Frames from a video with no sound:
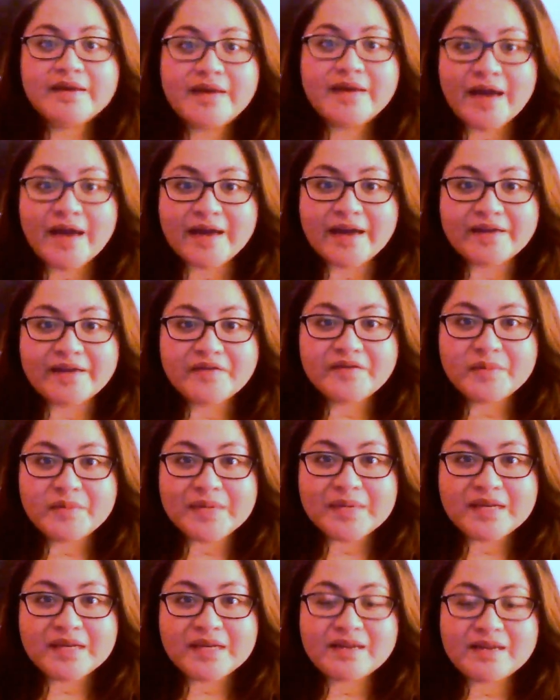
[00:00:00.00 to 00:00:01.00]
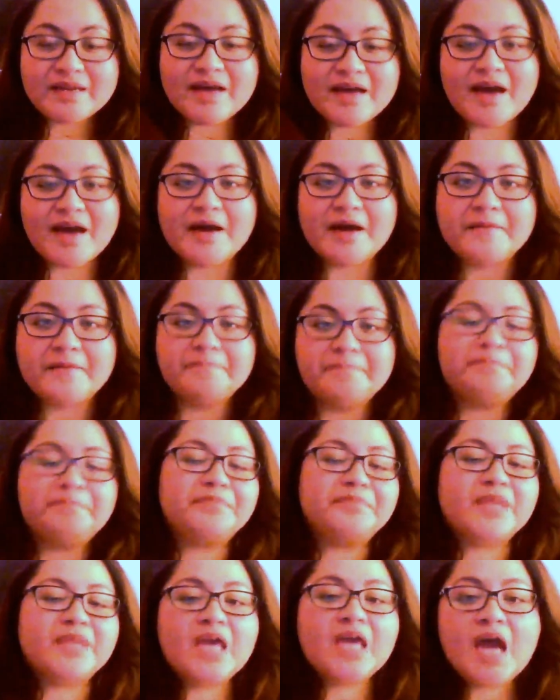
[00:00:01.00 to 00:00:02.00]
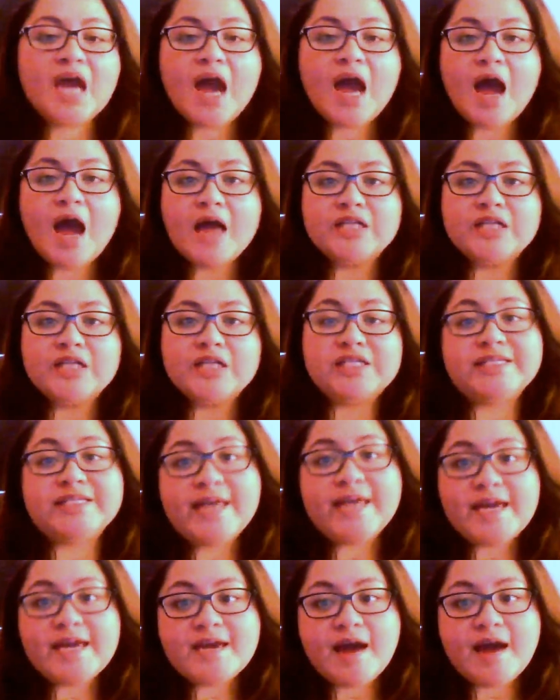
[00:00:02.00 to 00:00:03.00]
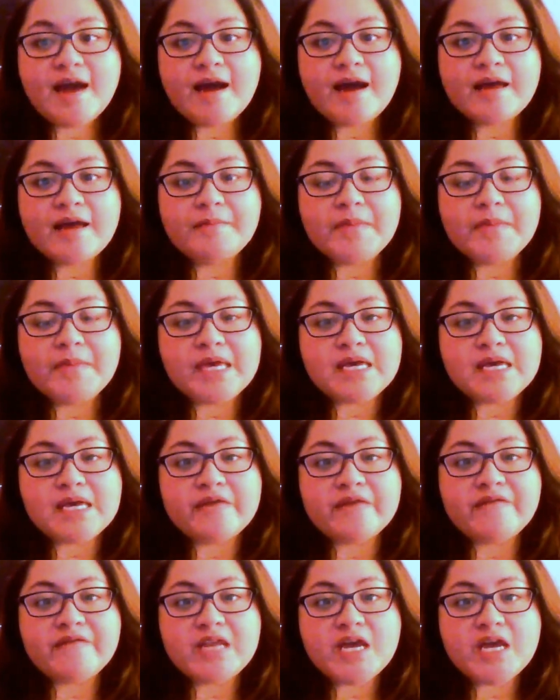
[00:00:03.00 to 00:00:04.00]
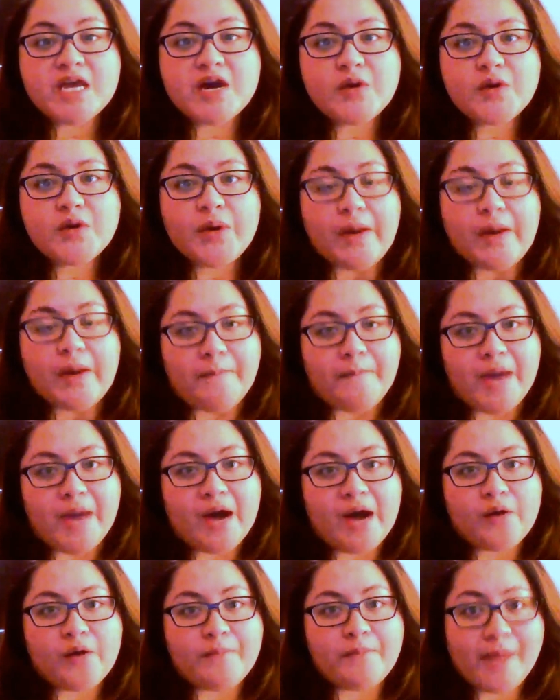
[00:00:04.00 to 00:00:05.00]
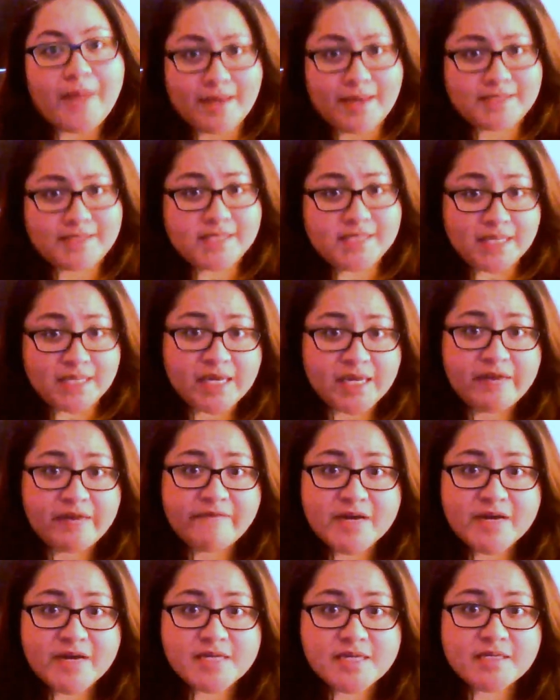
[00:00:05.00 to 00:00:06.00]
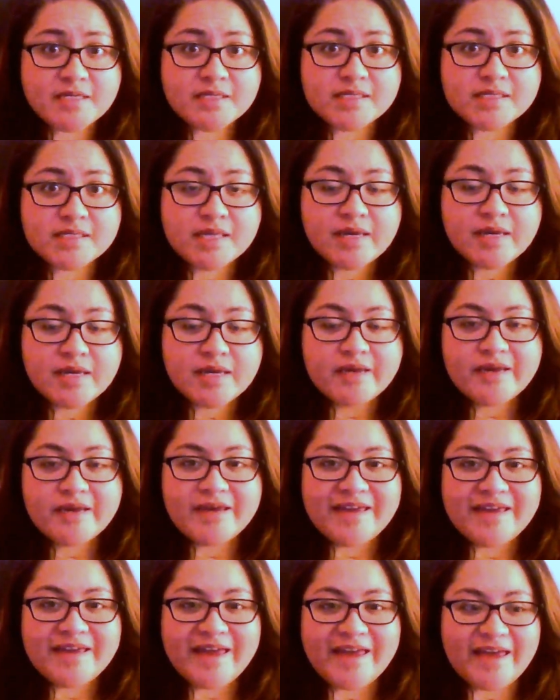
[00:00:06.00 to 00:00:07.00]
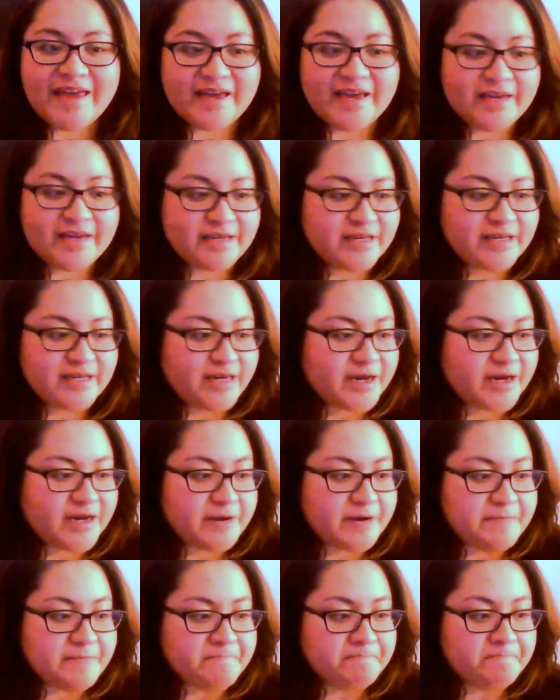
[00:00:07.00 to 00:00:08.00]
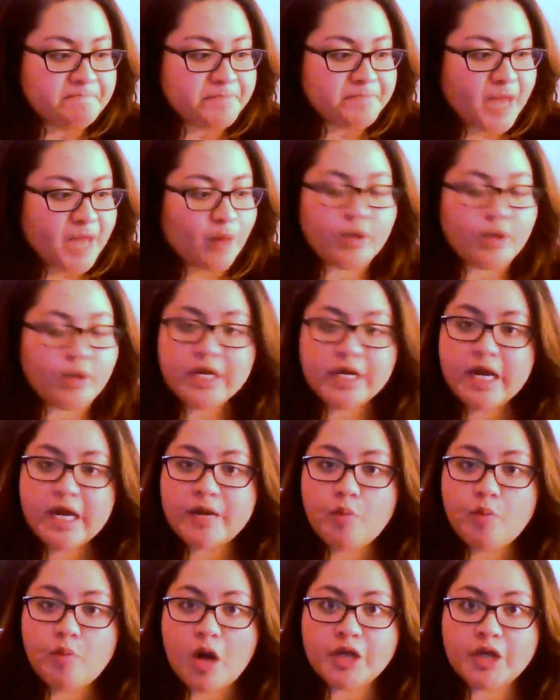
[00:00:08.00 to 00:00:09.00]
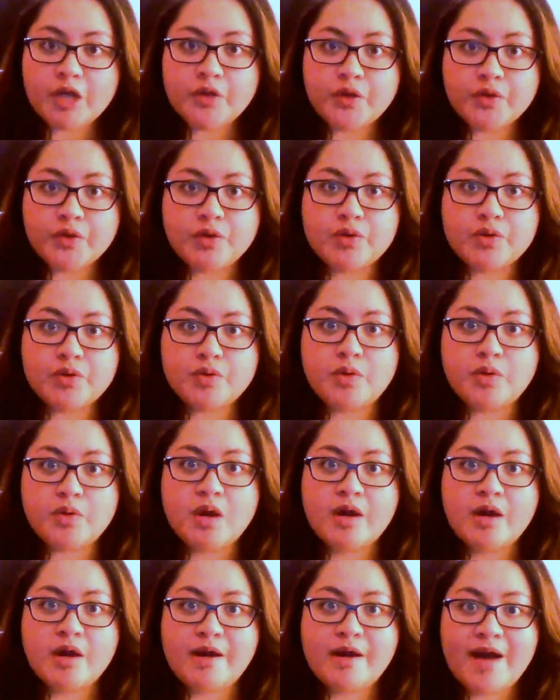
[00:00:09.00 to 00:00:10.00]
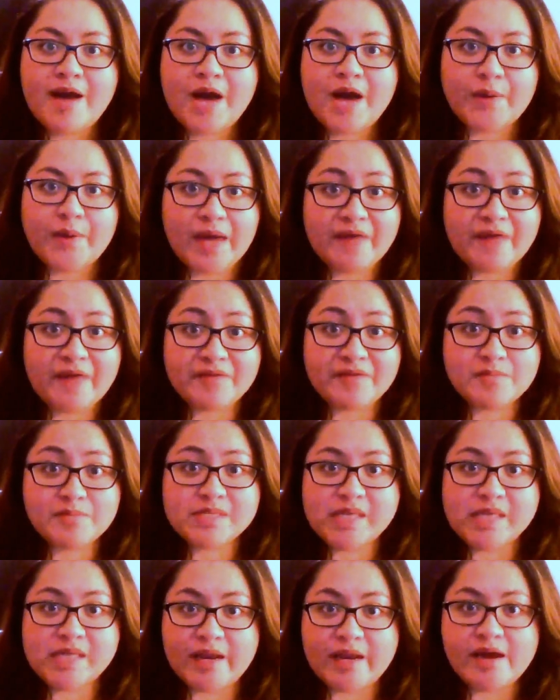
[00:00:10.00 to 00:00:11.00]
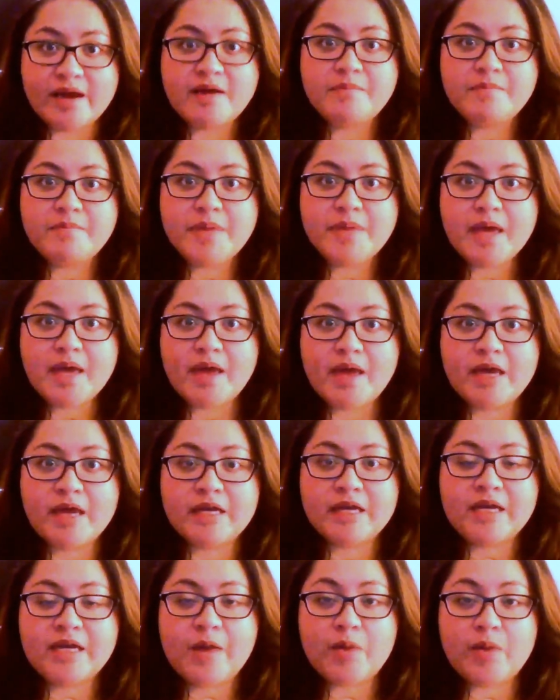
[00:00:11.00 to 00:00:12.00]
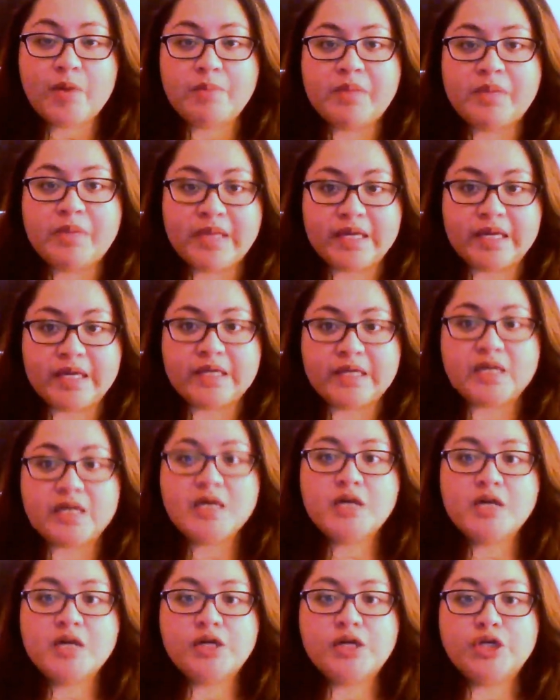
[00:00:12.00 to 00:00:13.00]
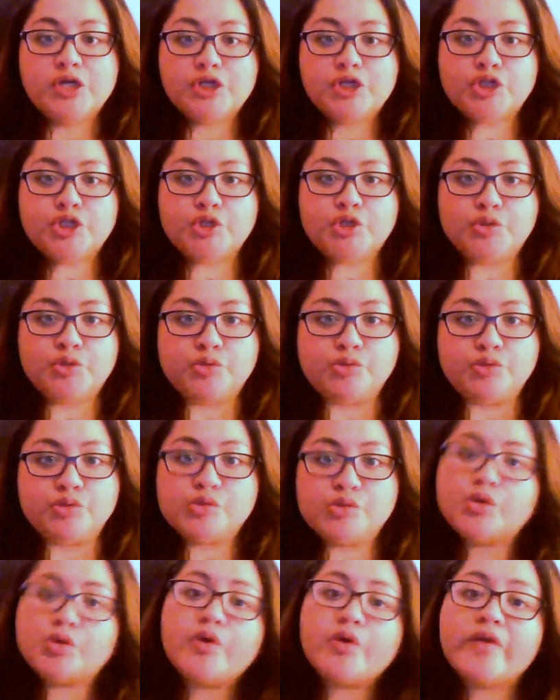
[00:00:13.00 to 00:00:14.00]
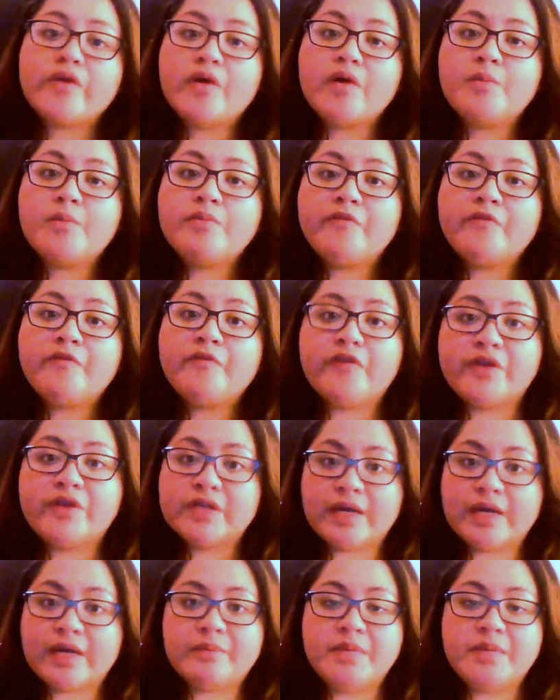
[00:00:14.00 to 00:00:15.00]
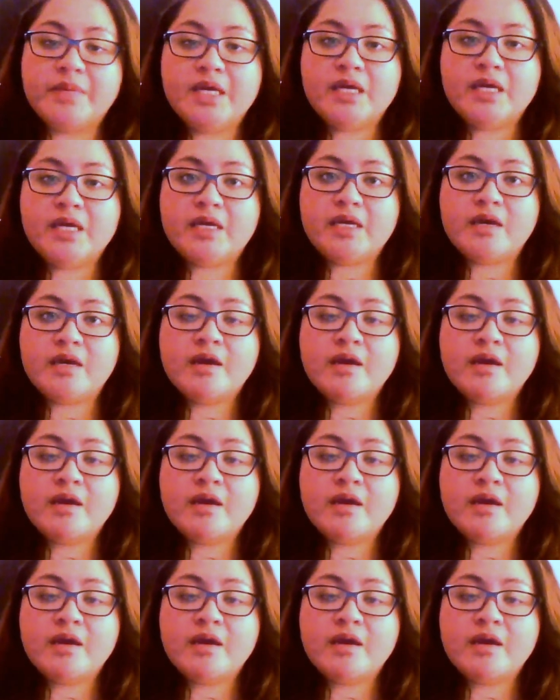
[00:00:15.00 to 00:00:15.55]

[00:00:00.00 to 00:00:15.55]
Hi everyone. Today I'm making a video about my sinking funds, and I want to kind of walk you through how I have them set up and how I plan to store them for the time being.